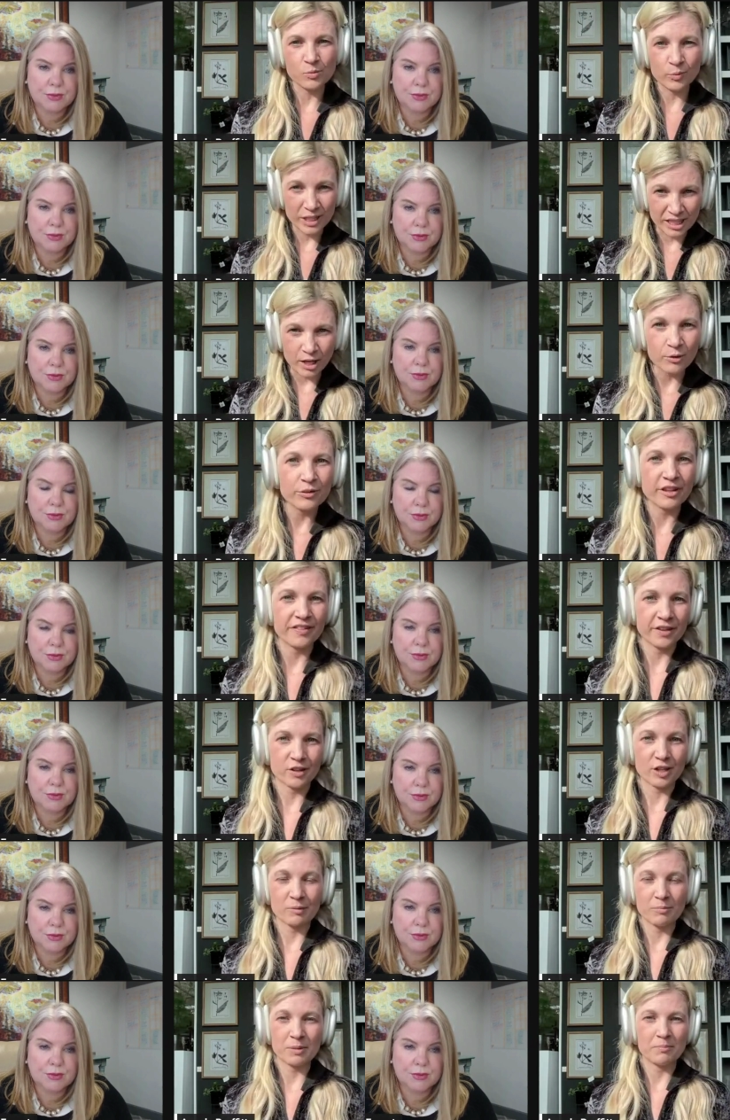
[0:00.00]
Speaker 1: we know that
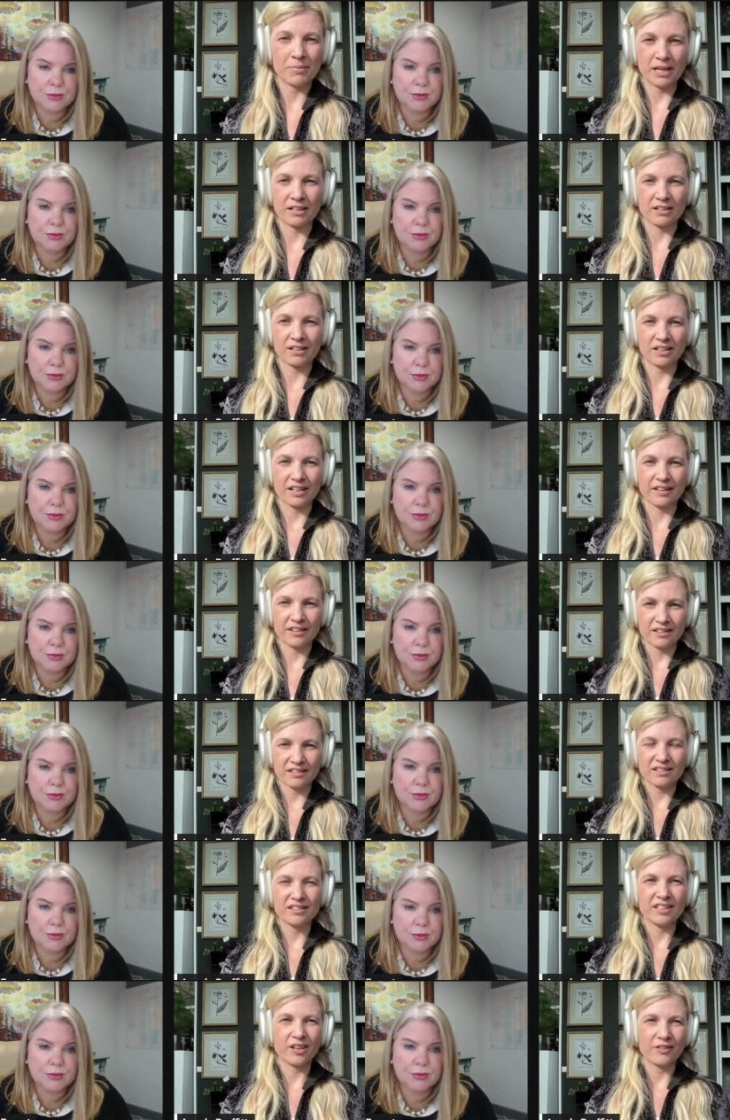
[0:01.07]
there can be better. And,
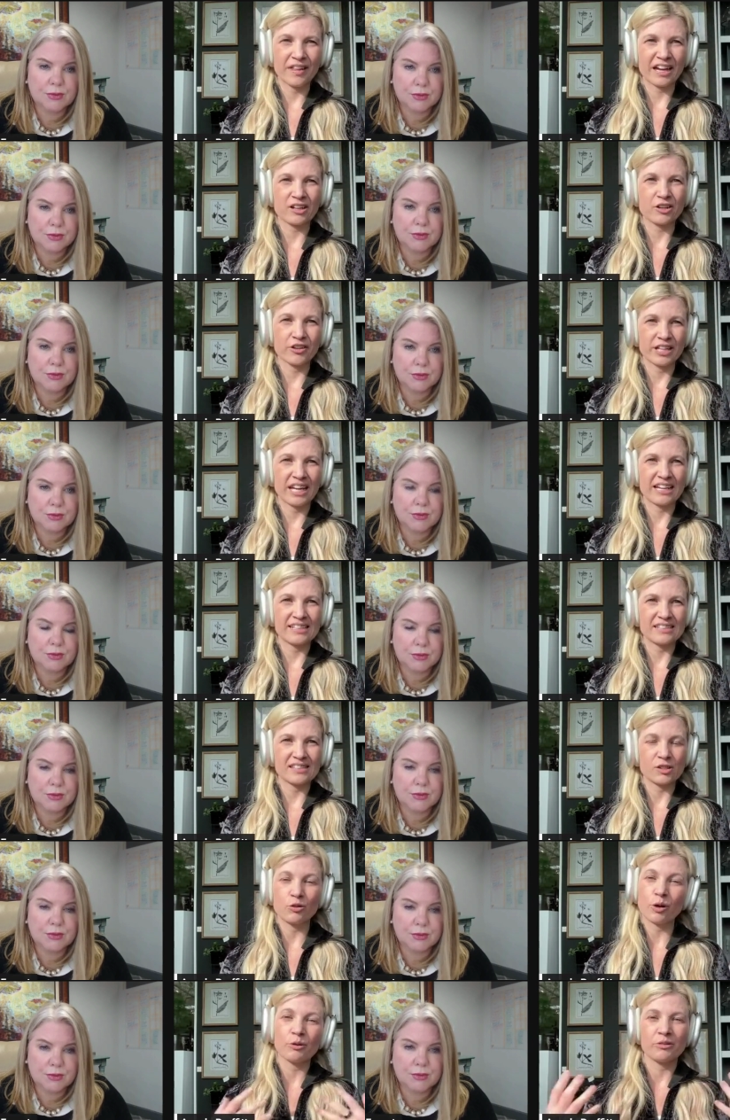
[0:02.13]
you know, that
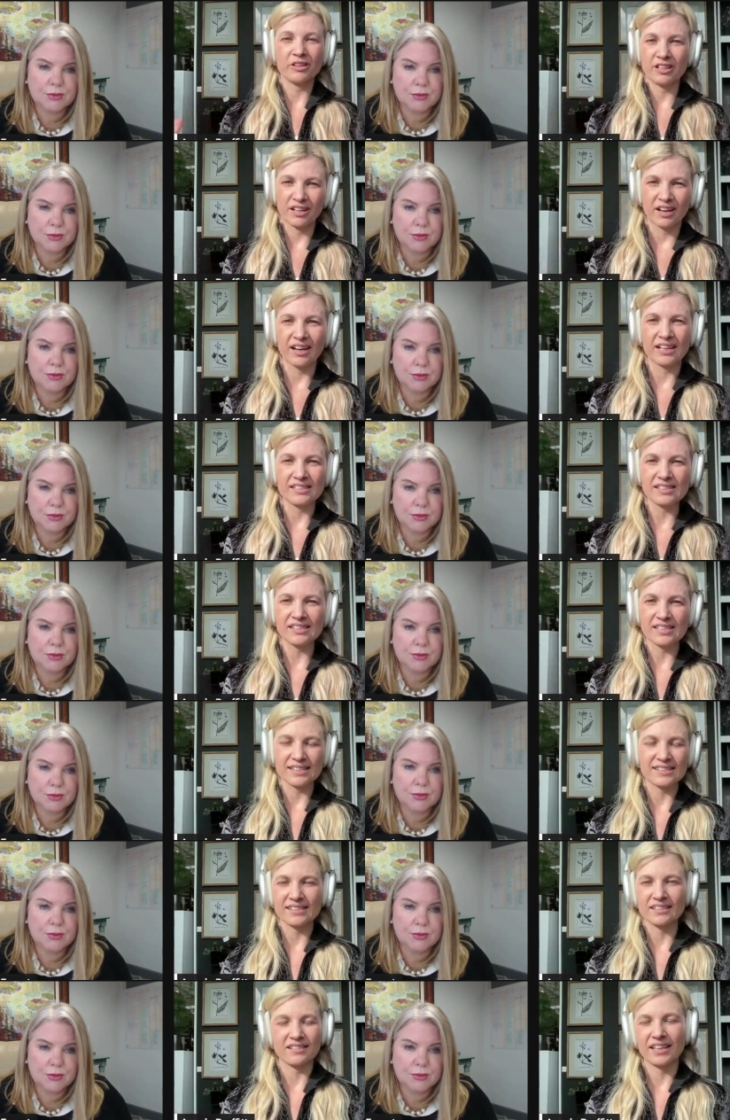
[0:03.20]
creates growth in us,
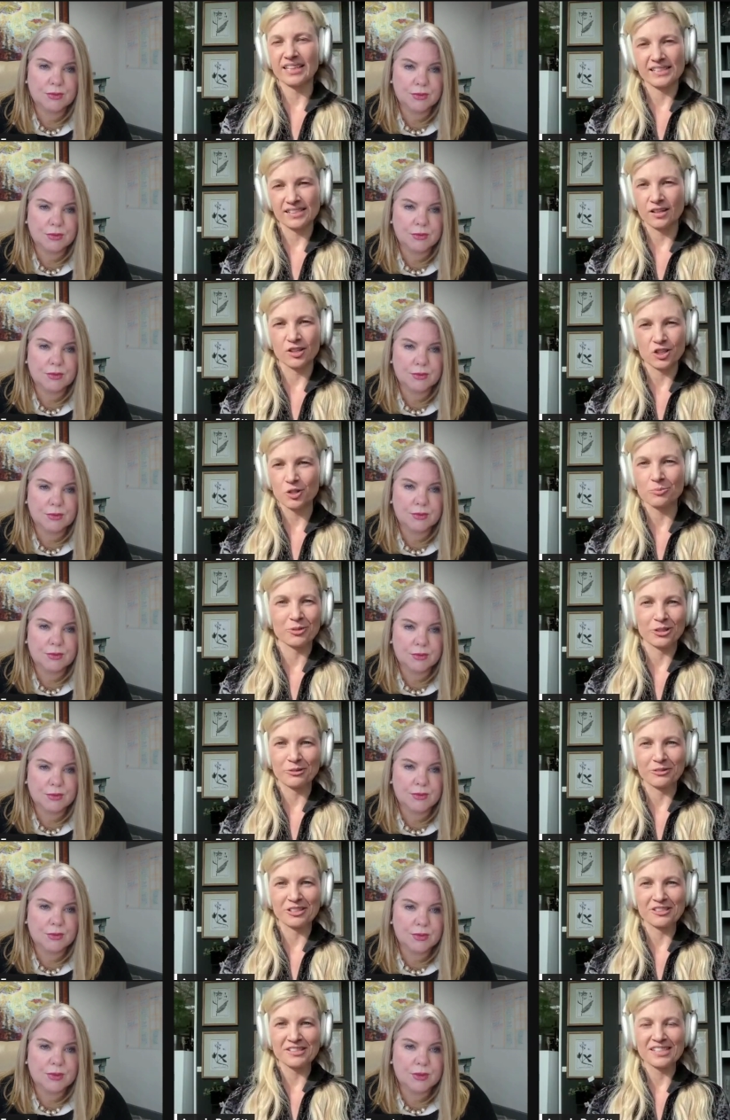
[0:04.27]
as, like as
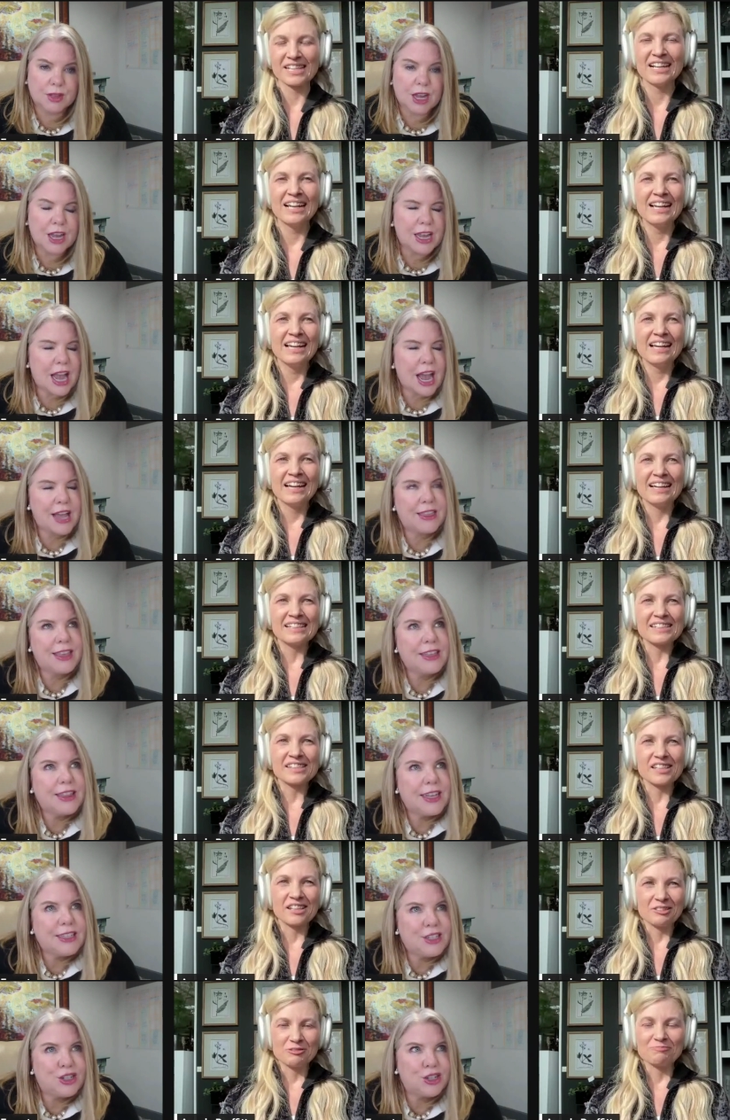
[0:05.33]
entrepreneurs. Yeah,
Speaker 2: I think
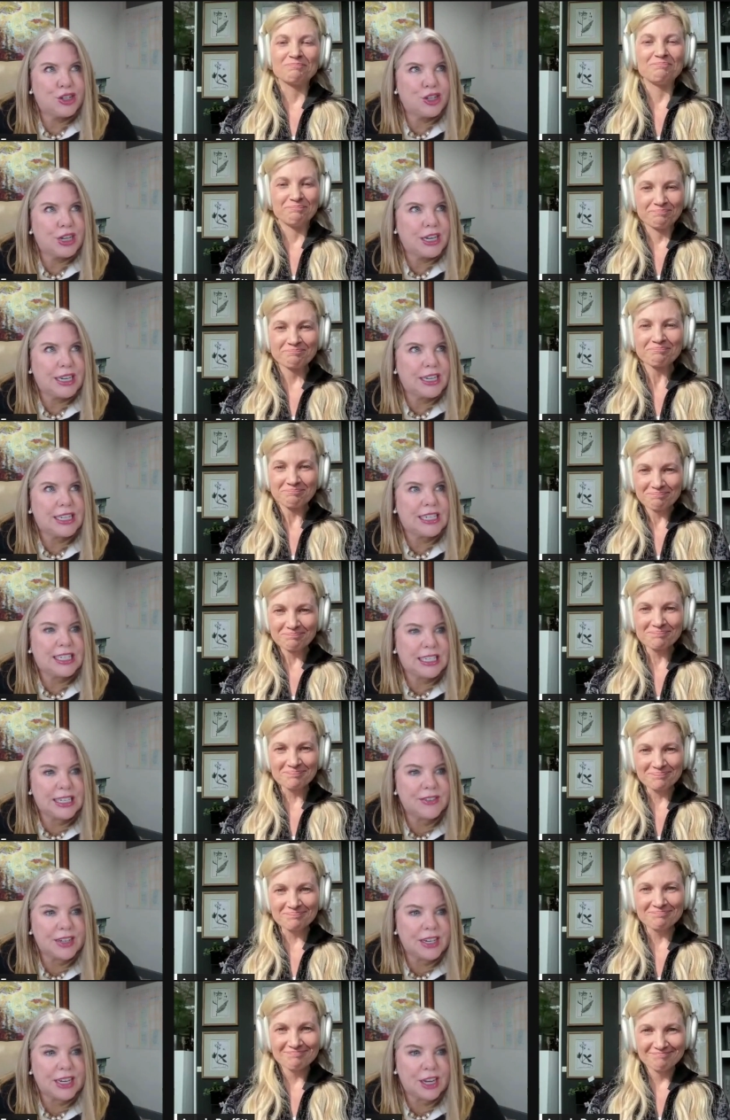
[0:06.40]
that's your
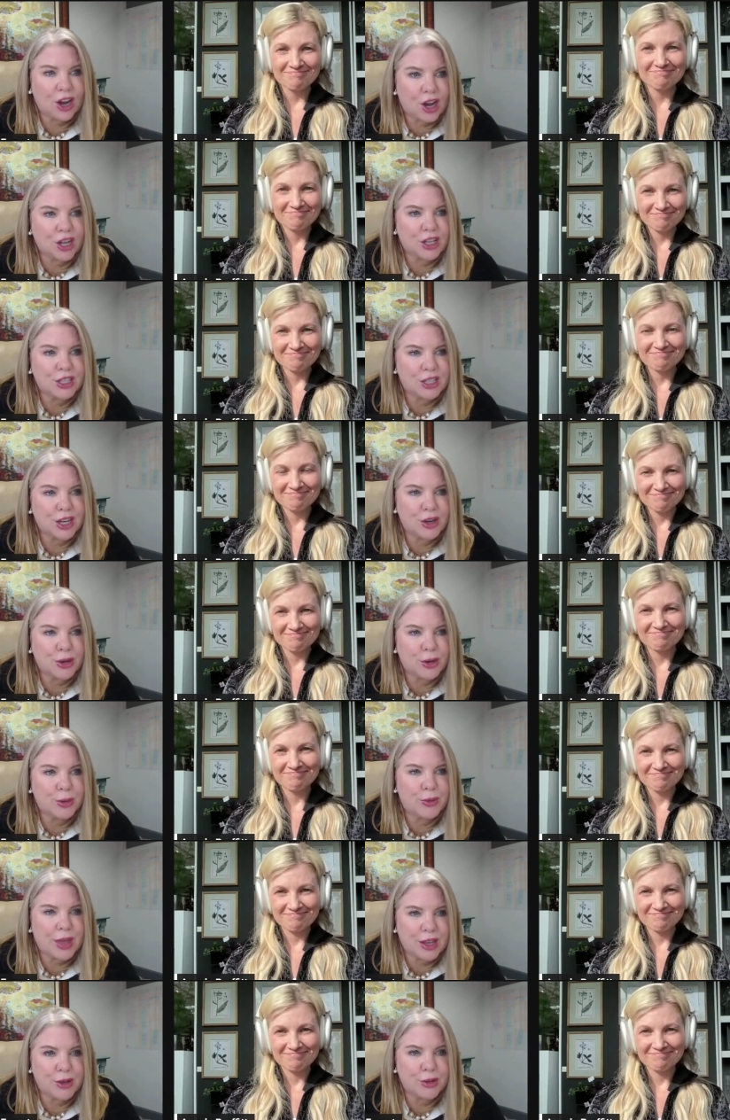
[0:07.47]
creativity
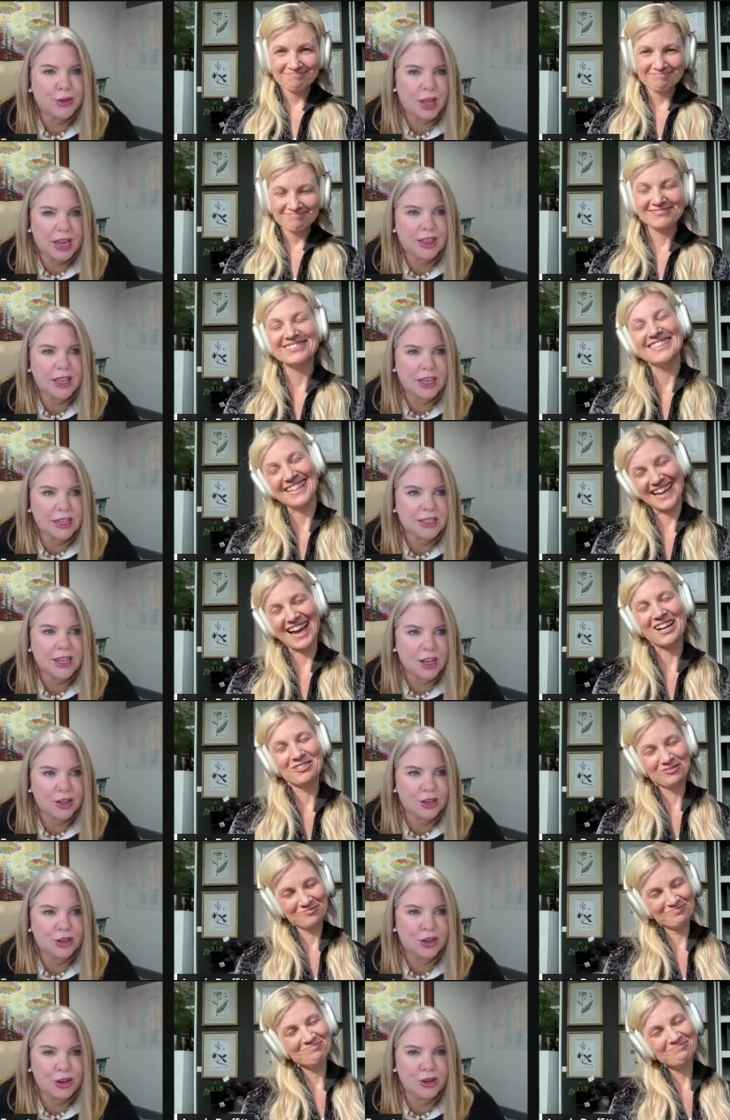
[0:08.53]
also that you like things
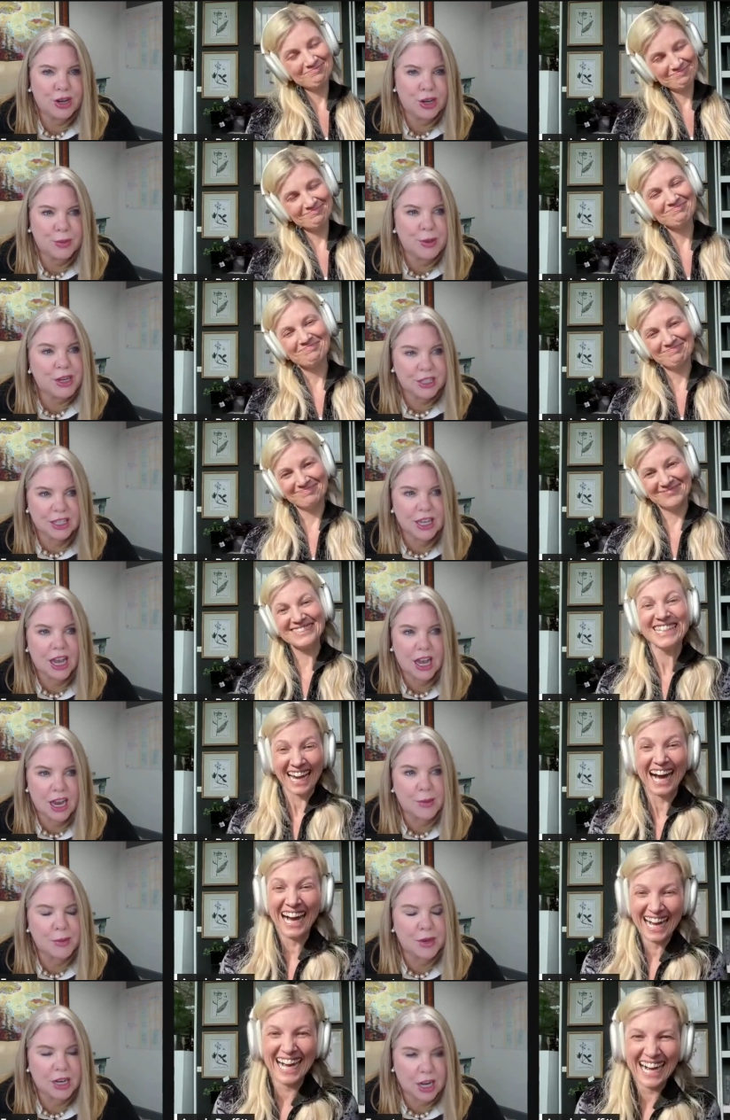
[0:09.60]
color coded because
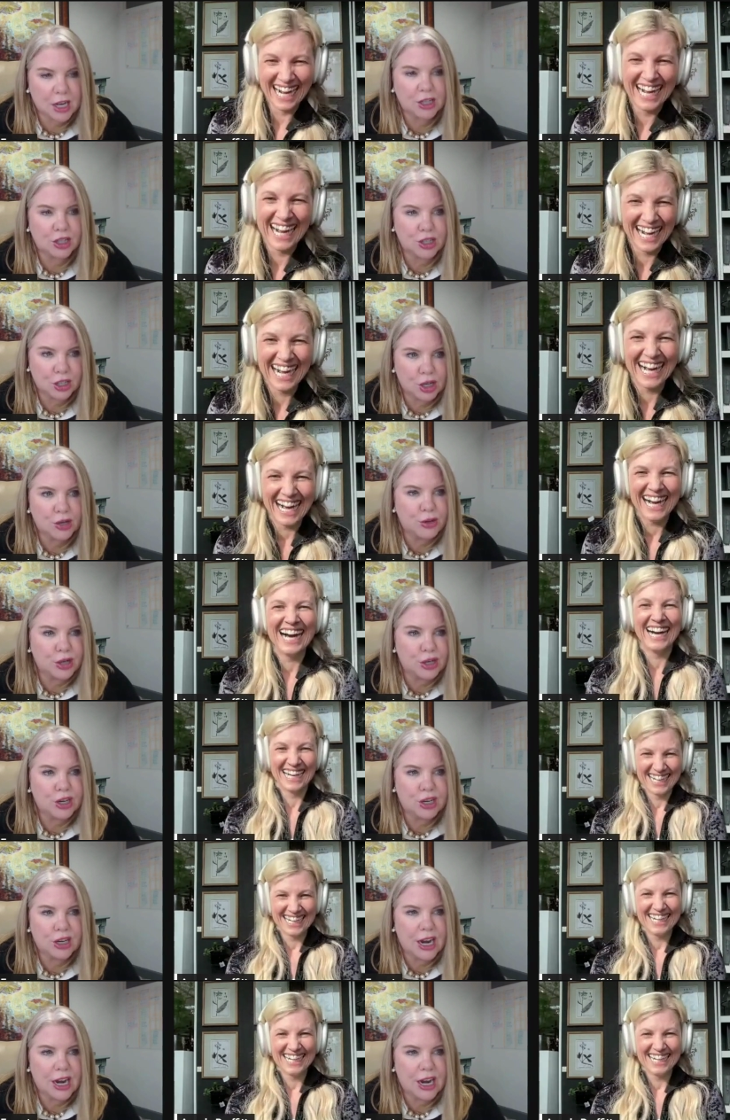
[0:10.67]
I'm a color coder.